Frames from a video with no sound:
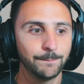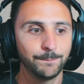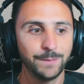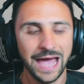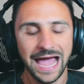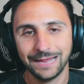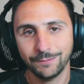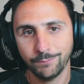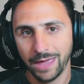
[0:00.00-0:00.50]

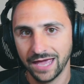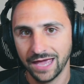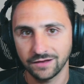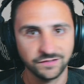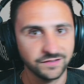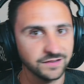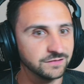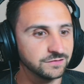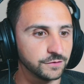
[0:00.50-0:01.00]

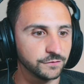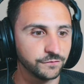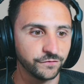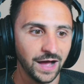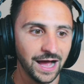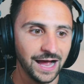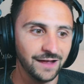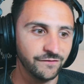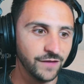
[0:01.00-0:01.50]
Bagman, Season
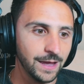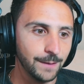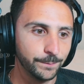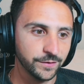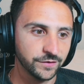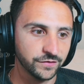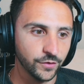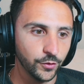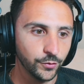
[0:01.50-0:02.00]
5,
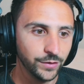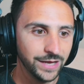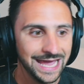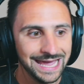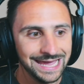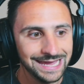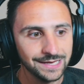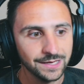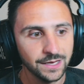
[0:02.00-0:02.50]
Episode
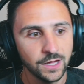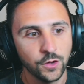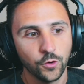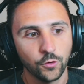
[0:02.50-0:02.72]
8,